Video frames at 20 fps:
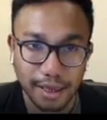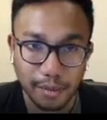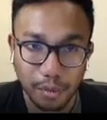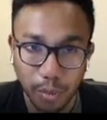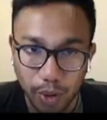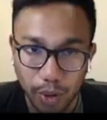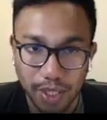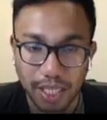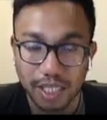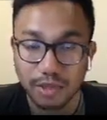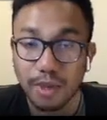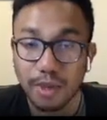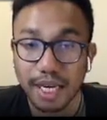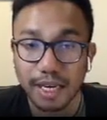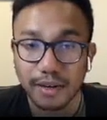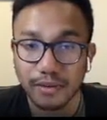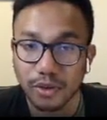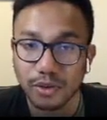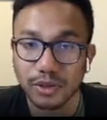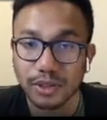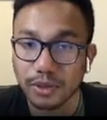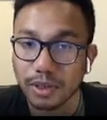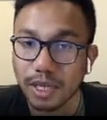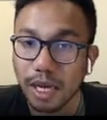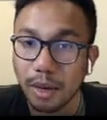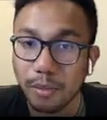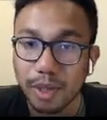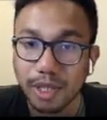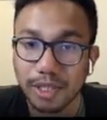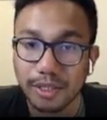putting as many of those
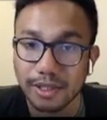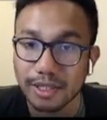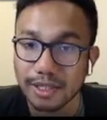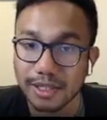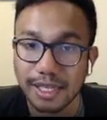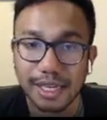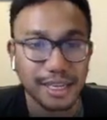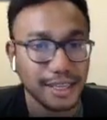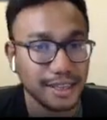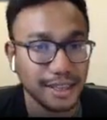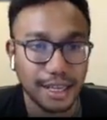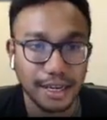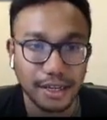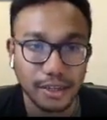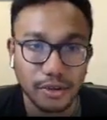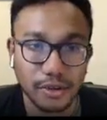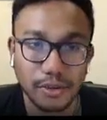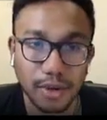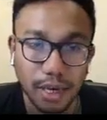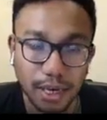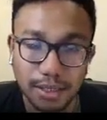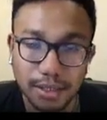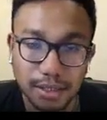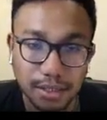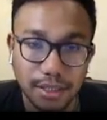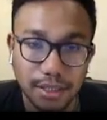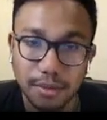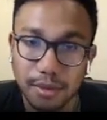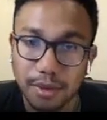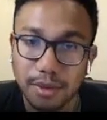companies on the site and letting you guys
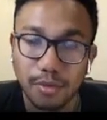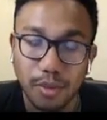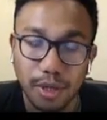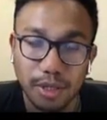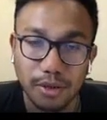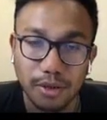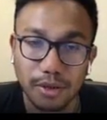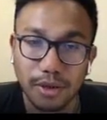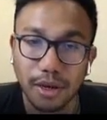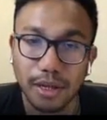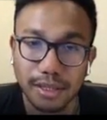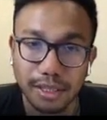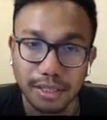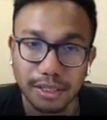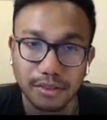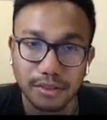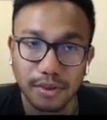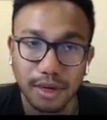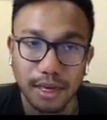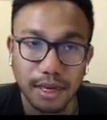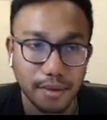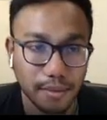determine whether or not this is right.